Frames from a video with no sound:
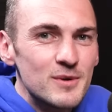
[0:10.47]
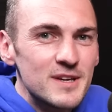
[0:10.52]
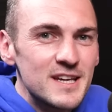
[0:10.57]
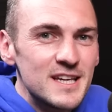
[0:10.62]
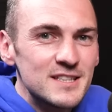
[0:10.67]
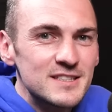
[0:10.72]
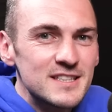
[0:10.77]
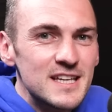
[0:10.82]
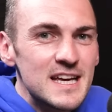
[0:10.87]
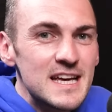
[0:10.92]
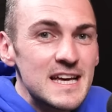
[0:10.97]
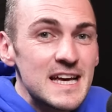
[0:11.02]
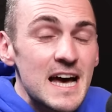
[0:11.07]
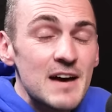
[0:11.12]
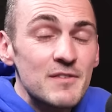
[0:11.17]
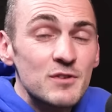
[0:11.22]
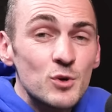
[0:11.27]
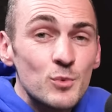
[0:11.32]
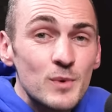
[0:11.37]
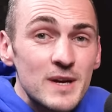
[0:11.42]
He's
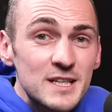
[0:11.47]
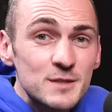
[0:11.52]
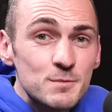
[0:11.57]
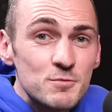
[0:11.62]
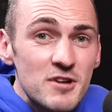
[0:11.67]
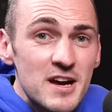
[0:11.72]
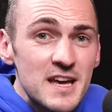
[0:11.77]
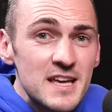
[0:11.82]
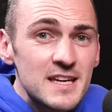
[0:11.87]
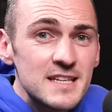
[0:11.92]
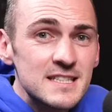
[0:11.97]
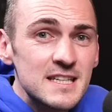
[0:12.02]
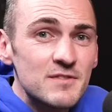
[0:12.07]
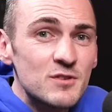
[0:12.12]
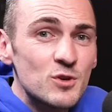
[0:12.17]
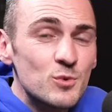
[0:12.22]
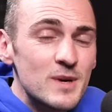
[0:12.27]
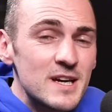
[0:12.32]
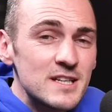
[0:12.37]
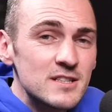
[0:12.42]
having a week's break, he's
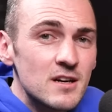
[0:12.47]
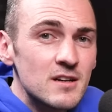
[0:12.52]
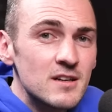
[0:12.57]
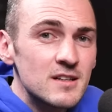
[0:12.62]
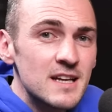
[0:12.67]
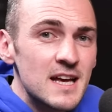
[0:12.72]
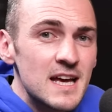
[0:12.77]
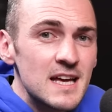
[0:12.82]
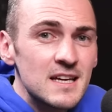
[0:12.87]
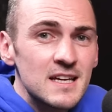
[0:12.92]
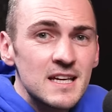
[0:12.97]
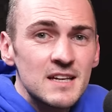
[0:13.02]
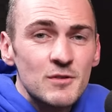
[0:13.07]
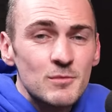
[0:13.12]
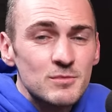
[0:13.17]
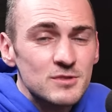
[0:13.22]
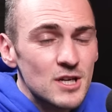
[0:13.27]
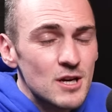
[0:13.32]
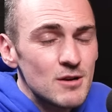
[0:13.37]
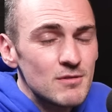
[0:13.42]
having a week's holiday, and if
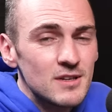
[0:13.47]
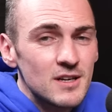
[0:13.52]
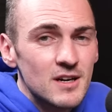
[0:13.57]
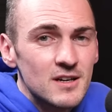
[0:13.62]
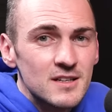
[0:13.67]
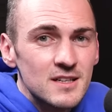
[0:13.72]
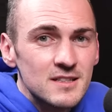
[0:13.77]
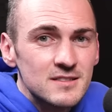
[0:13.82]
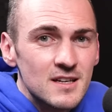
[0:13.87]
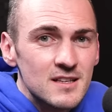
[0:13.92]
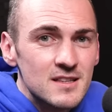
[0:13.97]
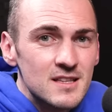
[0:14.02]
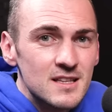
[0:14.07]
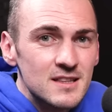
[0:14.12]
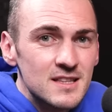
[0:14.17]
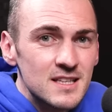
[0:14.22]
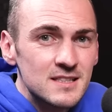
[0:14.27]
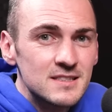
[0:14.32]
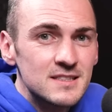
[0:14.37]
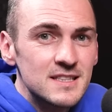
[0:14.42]
I'm totally honest, I
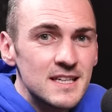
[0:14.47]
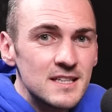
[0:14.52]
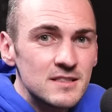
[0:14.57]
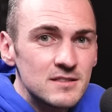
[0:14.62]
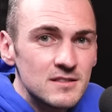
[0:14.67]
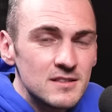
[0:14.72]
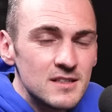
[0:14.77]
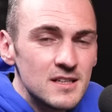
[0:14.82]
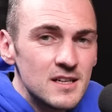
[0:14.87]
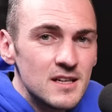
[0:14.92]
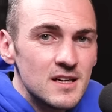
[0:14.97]
think this season,